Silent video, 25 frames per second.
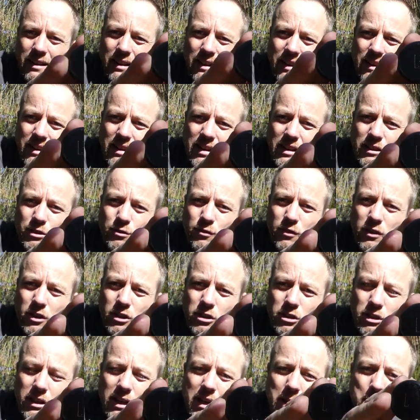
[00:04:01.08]
in this
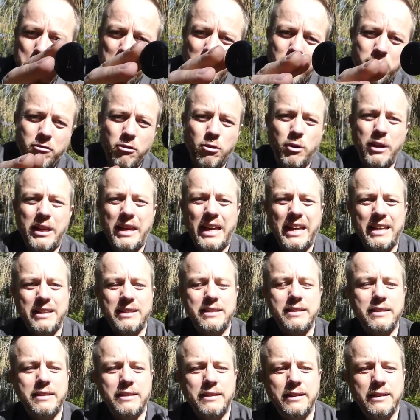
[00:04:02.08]
version coming through the end.
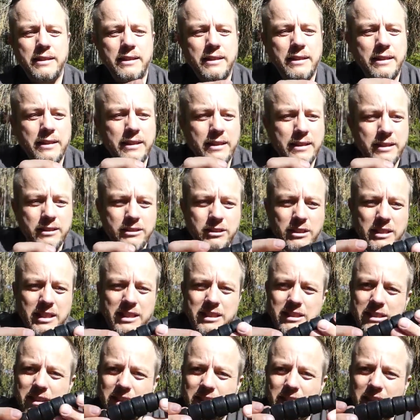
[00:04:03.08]
So
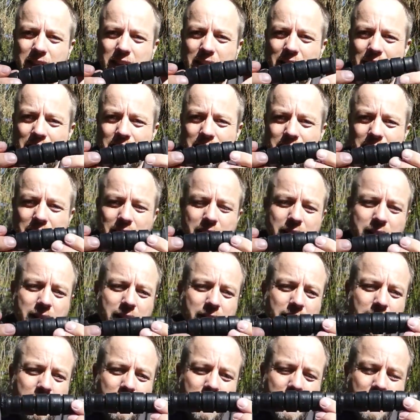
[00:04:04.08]
this is the classic
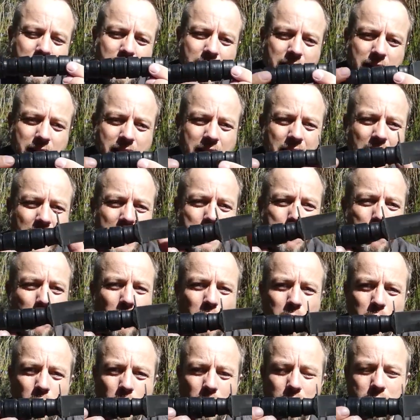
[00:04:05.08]

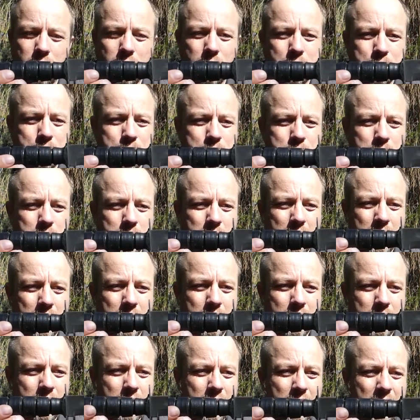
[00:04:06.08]
K-Bar knife,
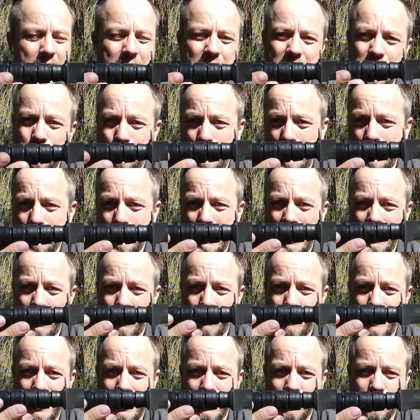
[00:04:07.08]
and it's been
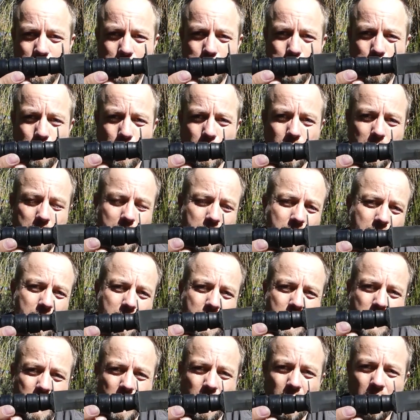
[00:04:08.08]
manufactured by
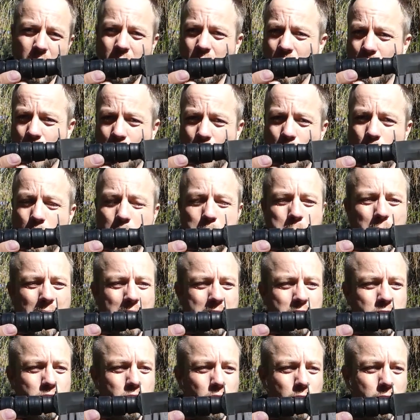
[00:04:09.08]
a whole
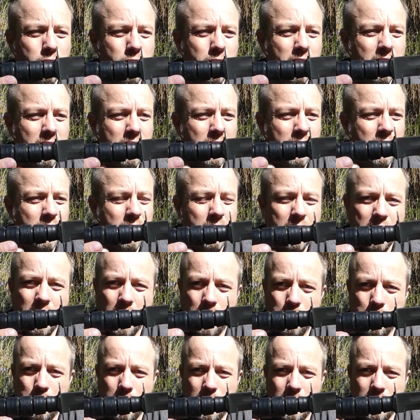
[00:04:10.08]
bunch of
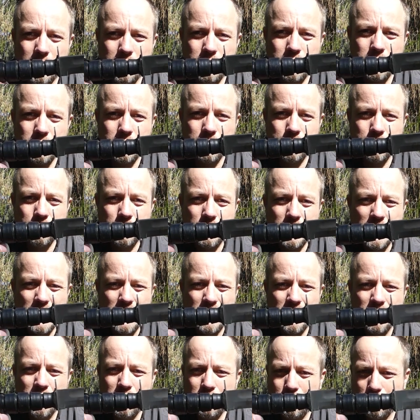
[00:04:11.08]
companies
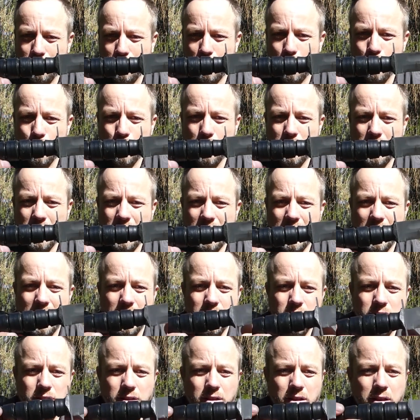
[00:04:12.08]
through the
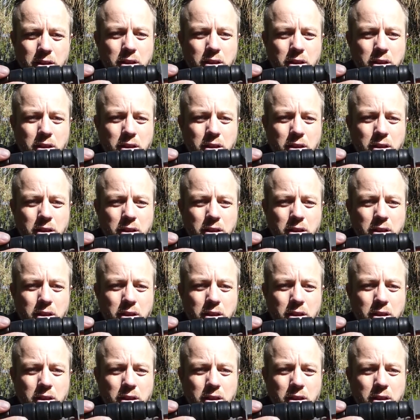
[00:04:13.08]
years,